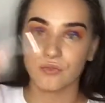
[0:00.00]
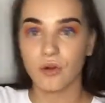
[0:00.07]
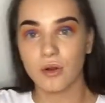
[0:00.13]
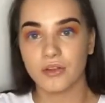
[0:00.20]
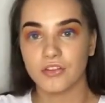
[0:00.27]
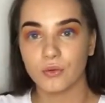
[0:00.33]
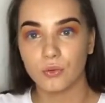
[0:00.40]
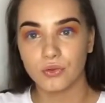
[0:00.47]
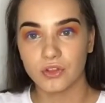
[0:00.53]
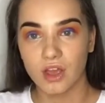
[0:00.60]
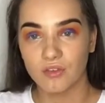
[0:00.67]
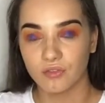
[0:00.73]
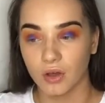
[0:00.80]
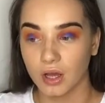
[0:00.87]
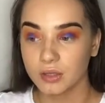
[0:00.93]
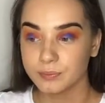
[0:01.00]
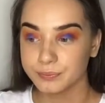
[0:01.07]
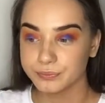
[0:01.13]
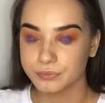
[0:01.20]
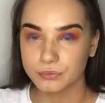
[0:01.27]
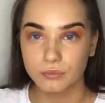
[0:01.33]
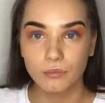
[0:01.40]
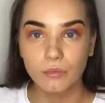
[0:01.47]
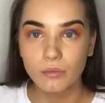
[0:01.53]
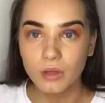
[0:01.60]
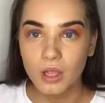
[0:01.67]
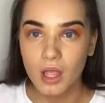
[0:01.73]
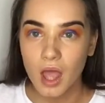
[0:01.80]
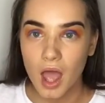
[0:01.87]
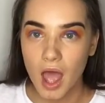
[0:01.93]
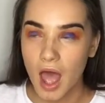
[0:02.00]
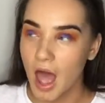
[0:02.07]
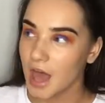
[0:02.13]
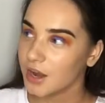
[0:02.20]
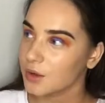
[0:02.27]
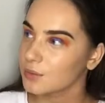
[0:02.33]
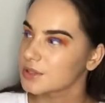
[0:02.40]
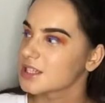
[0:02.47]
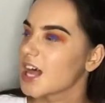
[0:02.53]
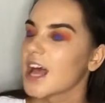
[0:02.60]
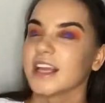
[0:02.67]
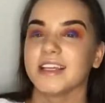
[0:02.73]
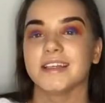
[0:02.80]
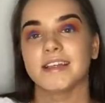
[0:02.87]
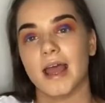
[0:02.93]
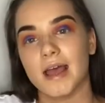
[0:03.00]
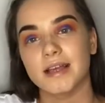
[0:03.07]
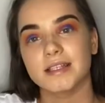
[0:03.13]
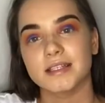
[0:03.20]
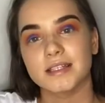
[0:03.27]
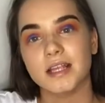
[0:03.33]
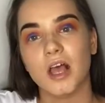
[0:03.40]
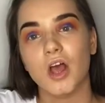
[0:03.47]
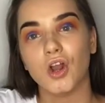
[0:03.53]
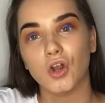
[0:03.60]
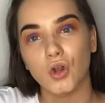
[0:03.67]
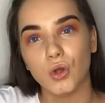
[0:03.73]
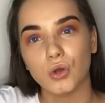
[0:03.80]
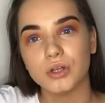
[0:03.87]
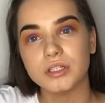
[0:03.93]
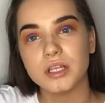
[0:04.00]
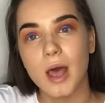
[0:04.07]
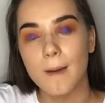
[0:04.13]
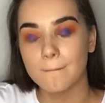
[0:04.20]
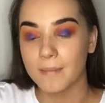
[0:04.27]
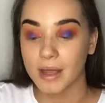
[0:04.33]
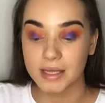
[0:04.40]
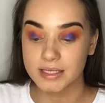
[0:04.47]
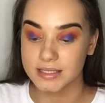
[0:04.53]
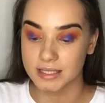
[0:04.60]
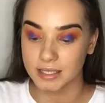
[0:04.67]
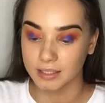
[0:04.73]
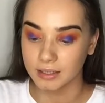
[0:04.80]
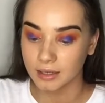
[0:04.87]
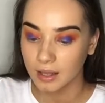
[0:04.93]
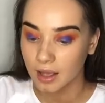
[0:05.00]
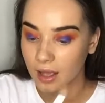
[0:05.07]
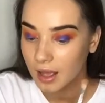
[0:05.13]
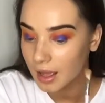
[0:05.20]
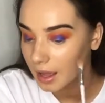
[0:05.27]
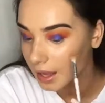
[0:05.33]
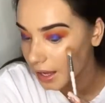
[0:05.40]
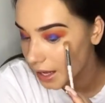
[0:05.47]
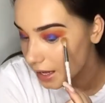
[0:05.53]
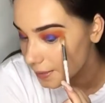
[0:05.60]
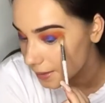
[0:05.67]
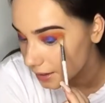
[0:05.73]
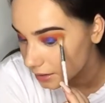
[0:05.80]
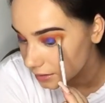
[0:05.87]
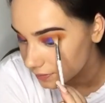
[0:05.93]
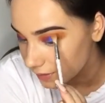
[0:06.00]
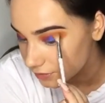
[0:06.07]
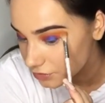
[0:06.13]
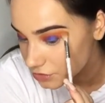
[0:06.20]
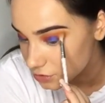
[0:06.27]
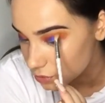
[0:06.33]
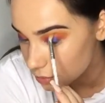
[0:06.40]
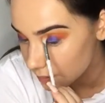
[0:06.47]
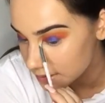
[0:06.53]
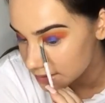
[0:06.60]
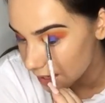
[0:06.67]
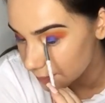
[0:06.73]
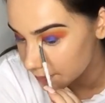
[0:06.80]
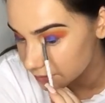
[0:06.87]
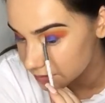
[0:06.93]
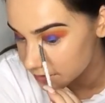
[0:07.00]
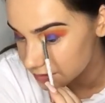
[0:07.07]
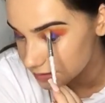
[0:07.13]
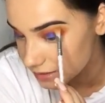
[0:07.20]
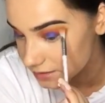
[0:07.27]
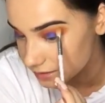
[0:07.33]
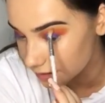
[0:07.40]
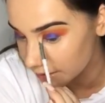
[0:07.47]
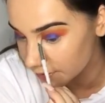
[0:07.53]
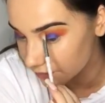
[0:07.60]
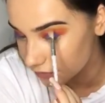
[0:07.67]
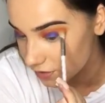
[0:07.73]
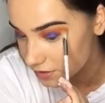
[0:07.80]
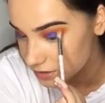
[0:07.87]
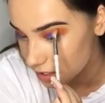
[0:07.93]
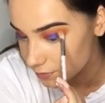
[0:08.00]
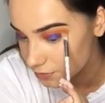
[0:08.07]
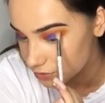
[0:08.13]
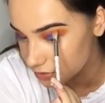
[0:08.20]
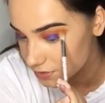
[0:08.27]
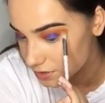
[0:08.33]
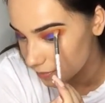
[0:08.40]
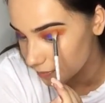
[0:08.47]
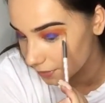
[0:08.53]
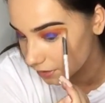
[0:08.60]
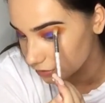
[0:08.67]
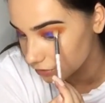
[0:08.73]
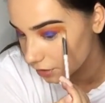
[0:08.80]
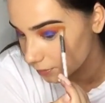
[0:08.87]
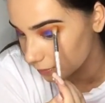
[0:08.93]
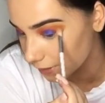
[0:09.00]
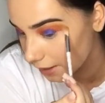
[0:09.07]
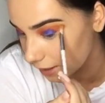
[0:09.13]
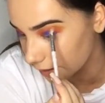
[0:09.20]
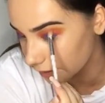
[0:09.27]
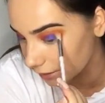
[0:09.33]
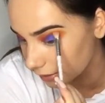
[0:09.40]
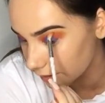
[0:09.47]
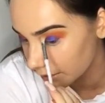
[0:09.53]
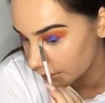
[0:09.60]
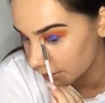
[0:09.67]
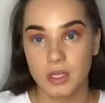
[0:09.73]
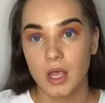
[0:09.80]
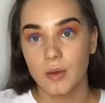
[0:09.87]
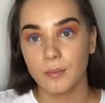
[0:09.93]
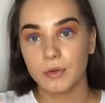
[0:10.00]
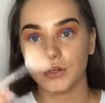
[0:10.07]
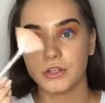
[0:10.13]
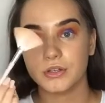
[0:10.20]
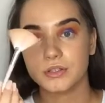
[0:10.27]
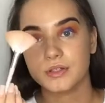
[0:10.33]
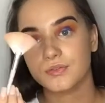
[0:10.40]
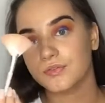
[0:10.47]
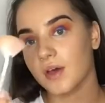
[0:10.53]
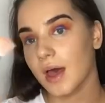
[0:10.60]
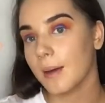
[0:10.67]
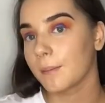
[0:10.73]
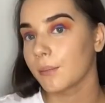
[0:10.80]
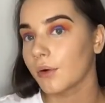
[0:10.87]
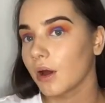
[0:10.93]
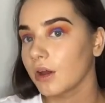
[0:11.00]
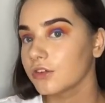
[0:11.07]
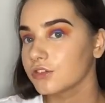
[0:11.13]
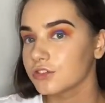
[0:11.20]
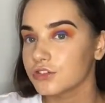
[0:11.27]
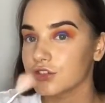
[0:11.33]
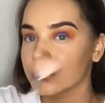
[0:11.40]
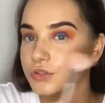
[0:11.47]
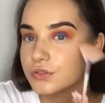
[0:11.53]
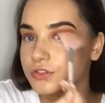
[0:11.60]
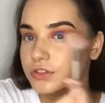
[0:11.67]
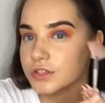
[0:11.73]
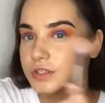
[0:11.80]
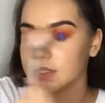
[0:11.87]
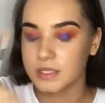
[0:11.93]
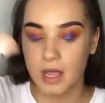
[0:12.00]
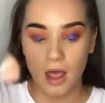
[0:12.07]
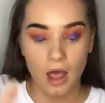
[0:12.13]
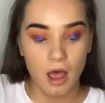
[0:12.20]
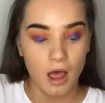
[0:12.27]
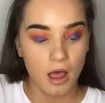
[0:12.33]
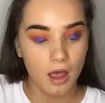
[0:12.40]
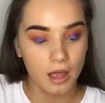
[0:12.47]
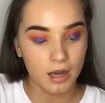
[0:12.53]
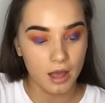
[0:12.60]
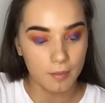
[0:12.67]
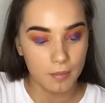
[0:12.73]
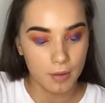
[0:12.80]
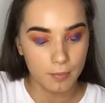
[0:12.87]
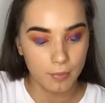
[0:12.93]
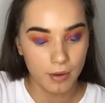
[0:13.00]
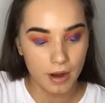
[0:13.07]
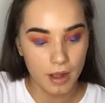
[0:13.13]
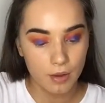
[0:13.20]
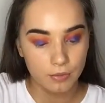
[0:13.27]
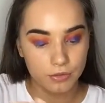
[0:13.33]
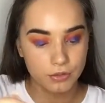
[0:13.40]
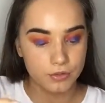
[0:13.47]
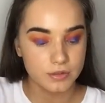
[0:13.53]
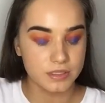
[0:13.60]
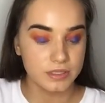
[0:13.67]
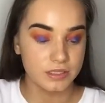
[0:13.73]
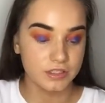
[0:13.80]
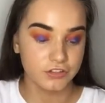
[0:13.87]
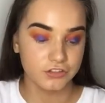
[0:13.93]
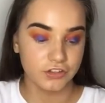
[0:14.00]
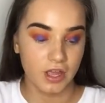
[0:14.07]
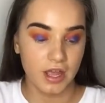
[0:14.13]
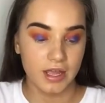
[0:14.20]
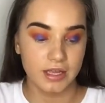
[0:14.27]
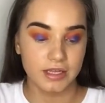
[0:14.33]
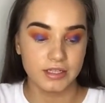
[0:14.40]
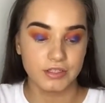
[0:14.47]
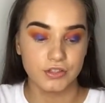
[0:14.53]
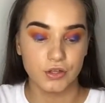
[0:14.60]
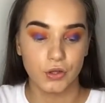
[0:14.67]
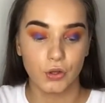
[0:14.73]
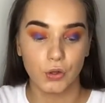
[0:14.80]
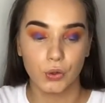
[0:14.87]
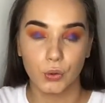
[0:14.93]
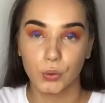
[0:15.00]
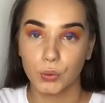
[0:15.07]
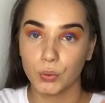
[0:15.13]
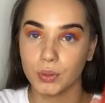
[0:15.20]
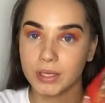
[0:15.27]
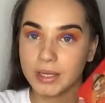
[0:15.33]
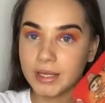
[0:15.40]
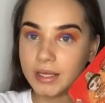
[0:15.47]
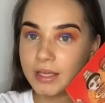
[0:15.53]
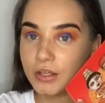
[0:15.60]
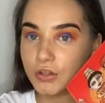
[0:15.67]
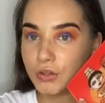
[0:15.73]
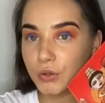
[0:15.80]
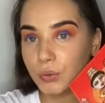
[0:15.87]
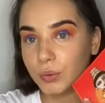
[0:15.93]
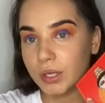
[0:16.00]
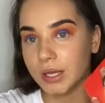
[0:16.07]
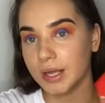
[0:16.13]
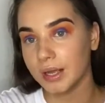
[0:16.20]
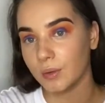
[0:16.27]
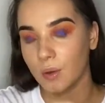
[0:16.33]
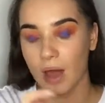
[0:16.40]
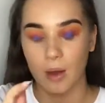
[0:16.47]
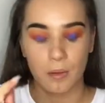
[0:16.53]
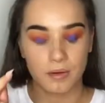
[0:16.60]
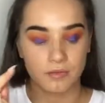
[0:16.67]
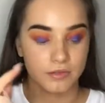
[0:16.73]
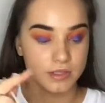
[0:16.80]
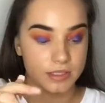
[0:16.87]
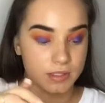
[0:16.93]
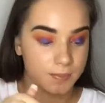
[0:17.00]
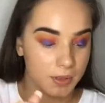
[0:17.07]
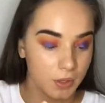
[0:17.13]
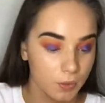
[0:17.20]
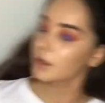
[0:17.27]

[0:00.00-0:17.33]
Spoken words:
Throw it all together. And I was like, yes, looks amazing. And then that just always happens, doesn't it? The first time you do something and you don't plan it. I'm going to use a fan brush to just highlight my brow using the shade Yuli, or however it's spelled.